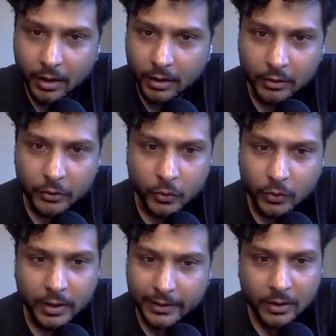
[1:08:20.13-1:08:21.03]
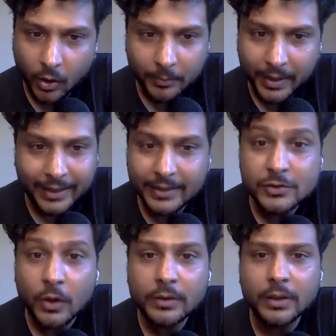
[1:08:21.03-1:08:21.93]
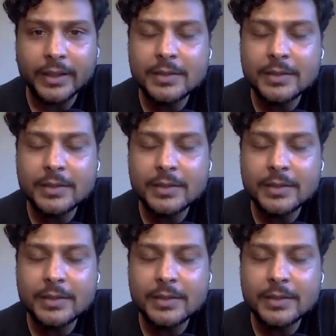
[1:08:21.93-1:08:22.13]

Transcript: Uh, you know, and the com and it's not